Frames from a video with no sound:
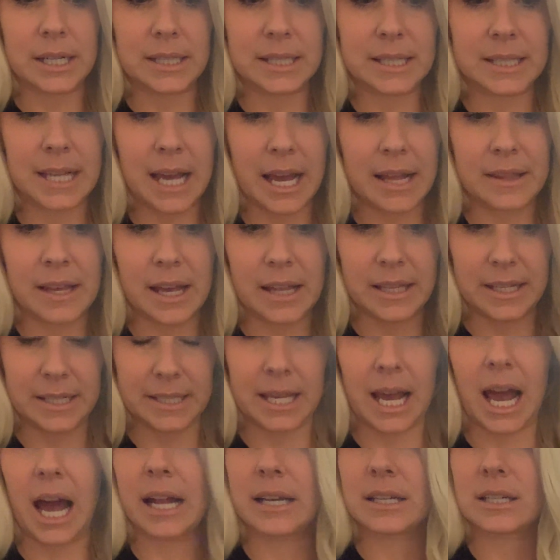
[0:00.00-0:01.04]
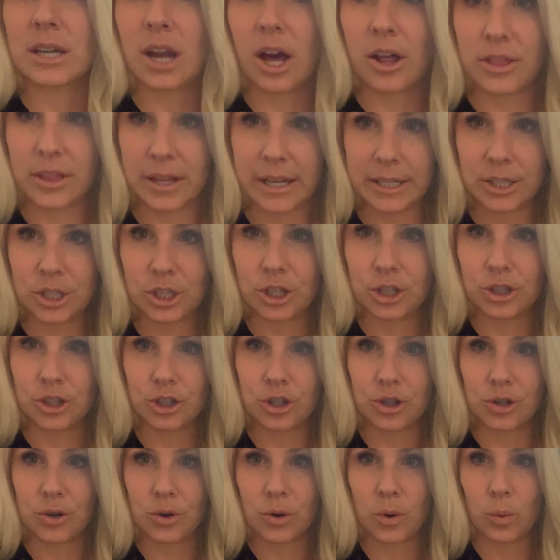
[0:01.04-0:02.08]
said that this had nothing to
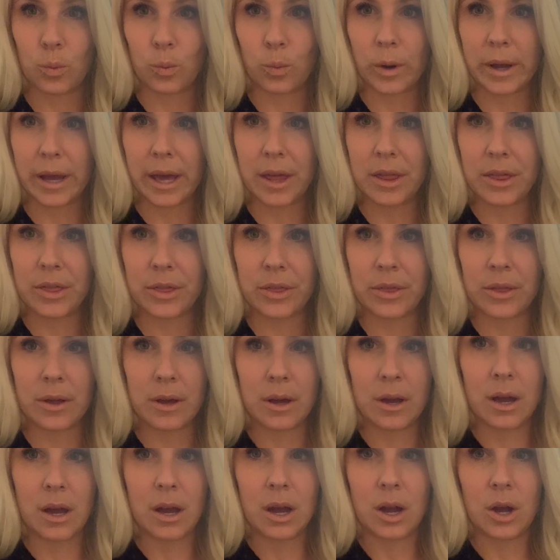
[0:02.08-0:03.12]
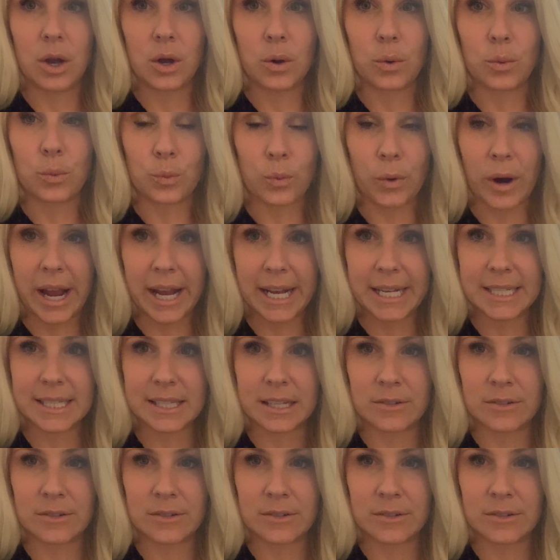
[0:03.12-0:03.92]
do with race.